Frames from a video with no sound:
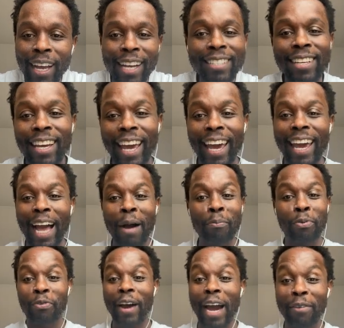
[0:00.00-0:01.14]
I was like, hey, I'm
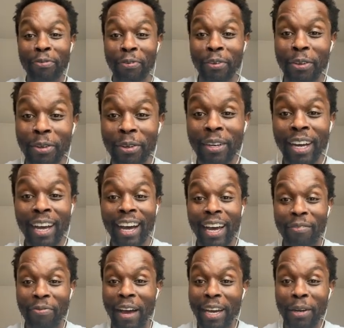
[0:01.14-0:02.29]
provide for you.
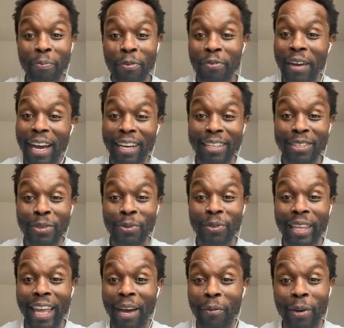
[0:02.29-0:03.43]
If I could provide, could do
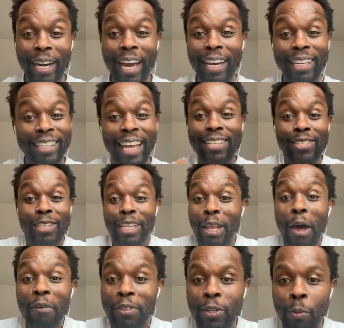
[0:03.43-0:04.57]
that. What I that's
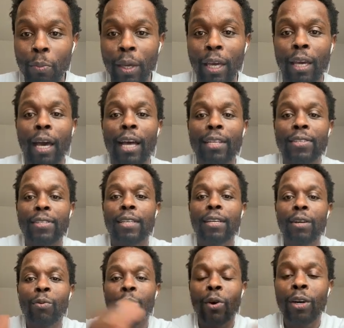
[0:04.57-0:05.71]
love to me.
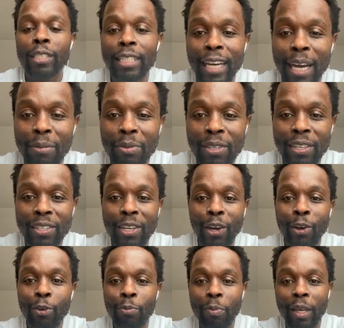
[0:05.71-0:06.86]
Until one time, she
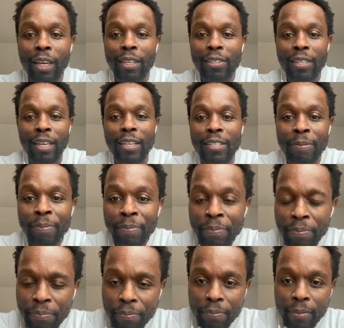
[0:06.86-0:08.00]
told me, says,
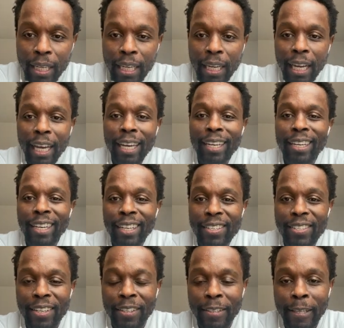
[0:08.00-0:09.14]
hey,
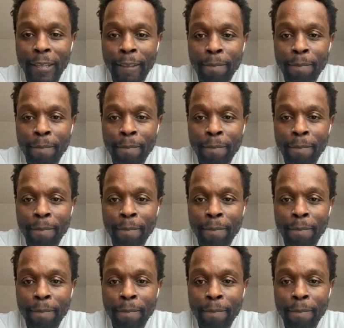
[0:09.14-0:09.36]
listen,